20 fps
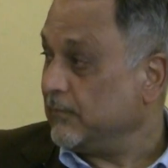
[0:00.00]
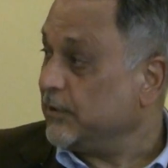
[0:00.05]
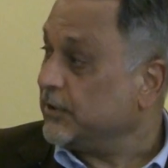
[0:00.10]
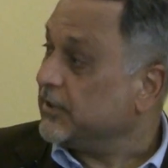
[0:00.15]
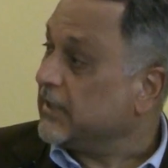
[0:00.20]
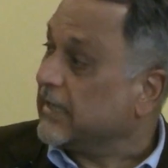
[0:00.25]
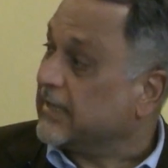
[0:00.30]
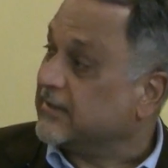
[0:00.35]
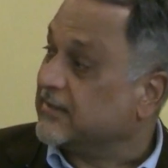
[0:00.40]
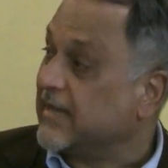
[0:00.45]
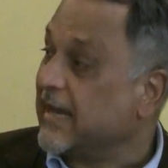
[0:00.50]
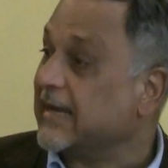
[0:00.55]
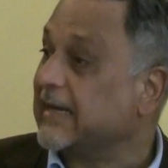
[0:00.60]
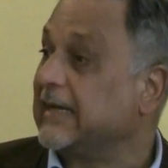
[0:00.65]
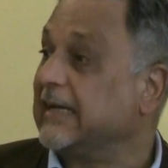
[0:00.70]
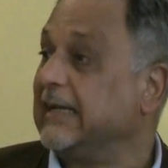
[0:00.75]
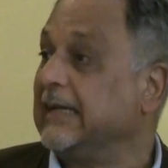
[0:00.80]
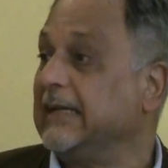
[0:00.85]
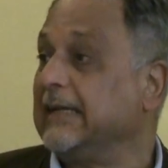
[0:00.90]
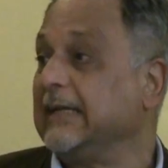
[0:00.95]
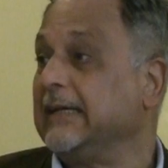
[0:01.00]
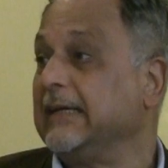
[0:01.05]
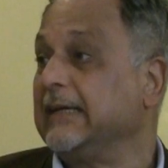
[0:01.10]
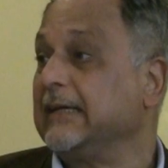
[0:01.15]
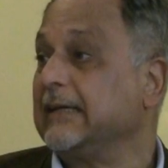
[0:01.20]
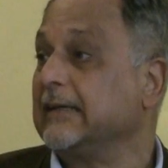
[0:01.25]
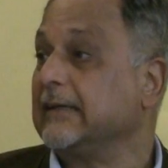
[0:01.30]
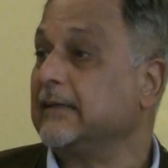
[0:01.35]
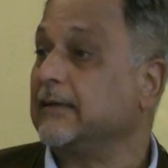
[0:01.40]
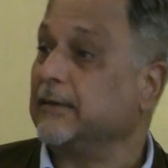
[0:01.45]
which is exactly
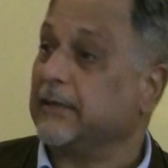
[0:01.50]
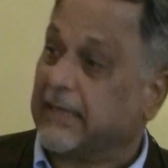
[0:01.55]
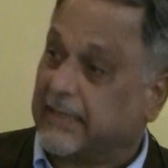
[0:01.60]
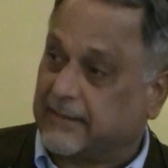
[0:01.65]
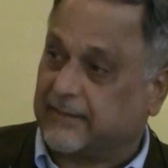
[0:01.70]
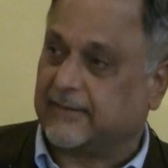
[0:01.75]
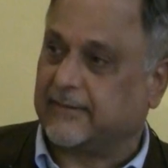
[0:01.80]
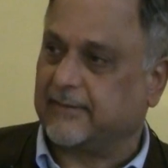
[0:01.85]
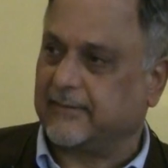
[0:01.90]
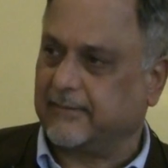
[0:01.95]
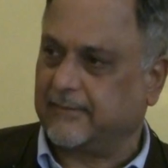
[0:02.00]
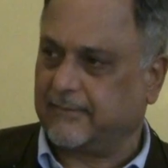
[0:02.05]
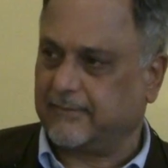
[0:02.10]
correct.